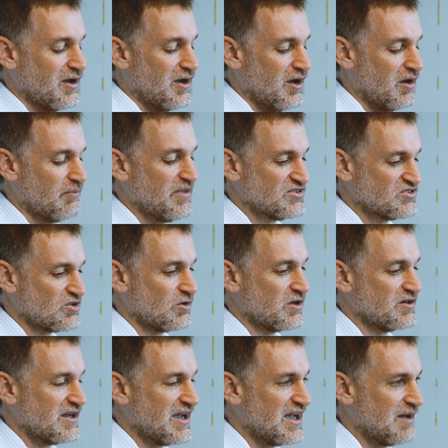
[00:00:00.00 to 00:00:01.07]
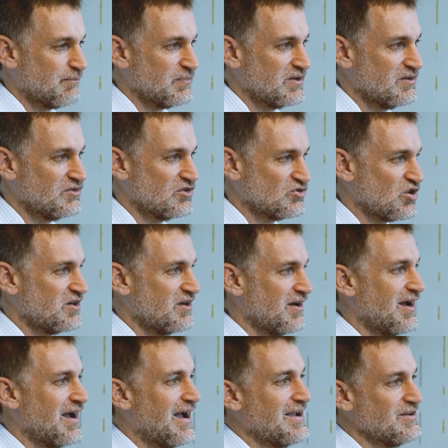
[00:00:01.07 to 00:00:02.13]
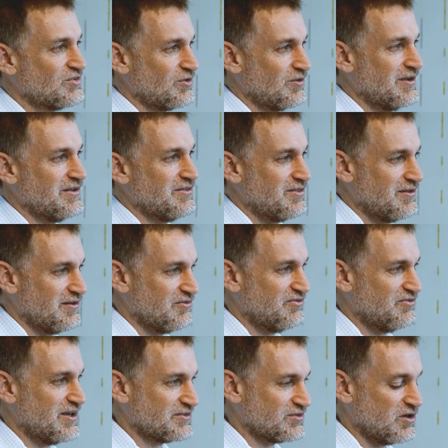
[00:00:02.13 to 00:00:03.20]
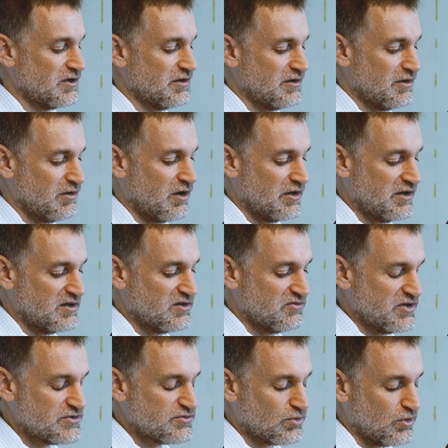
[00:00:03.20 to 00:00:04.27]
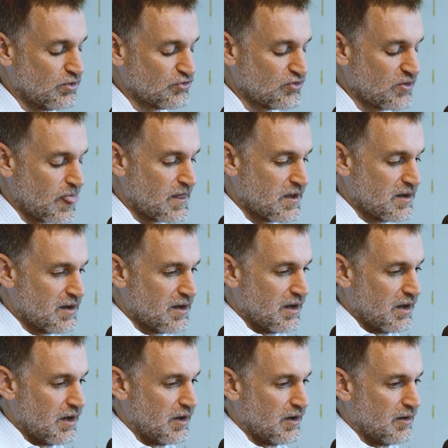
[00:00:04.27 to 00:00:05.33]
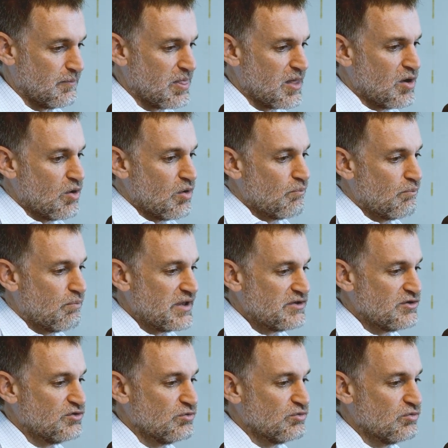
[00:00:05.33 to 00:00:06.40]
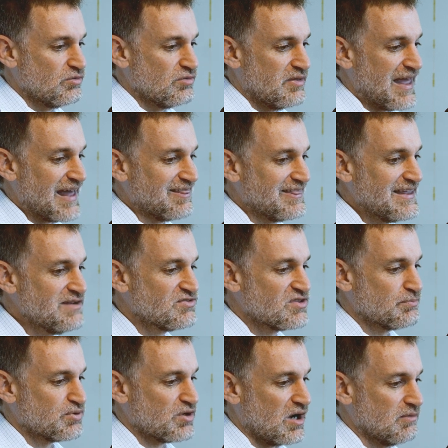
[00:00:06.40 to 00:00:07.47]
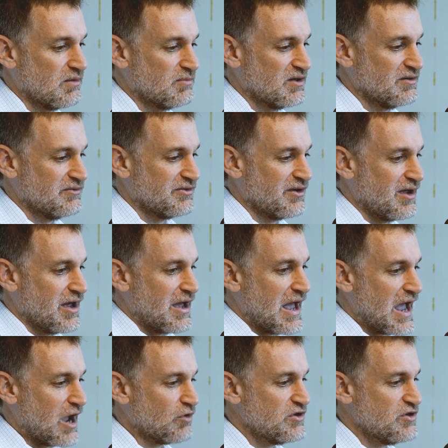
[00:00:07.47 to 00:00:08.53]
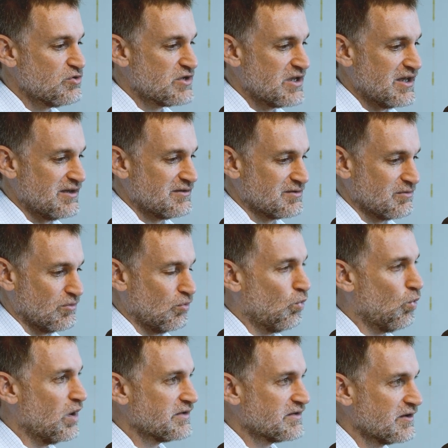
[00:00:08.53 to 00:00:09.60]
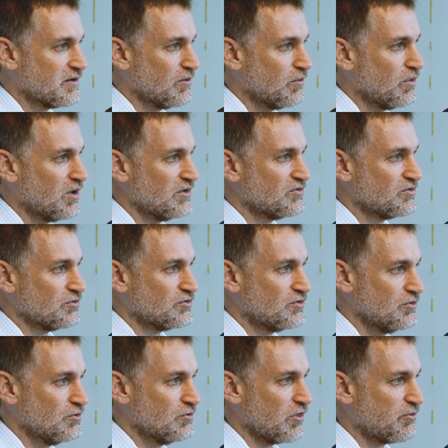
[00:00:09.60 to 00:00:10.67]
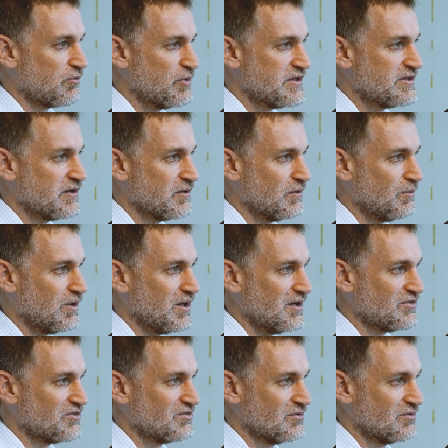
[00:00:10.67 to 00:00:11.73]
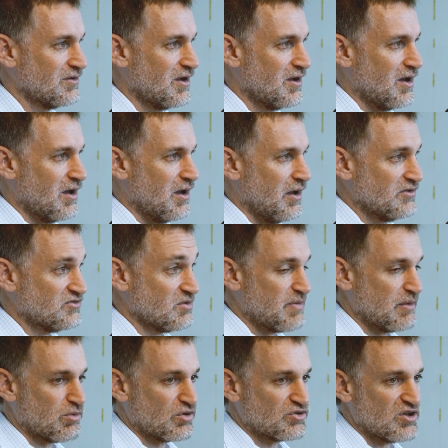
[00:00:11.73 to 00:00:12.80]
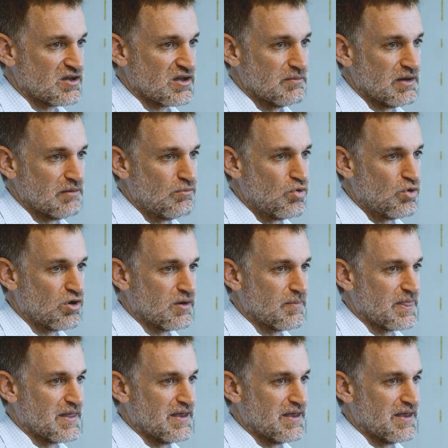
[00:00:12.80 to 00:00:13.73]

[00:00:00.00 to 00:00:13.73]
that's starting to happen to try to isolate the effect on individuals. But that leaves the problem of how do you get 1 gigawatts or 2 or 3 gigawatts, and some people are talking about more,